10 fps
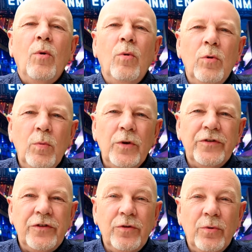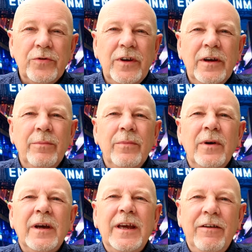all want to talk to him,
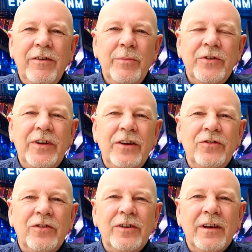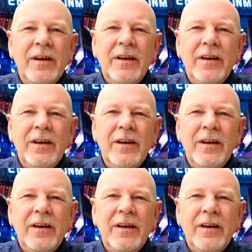give him attention.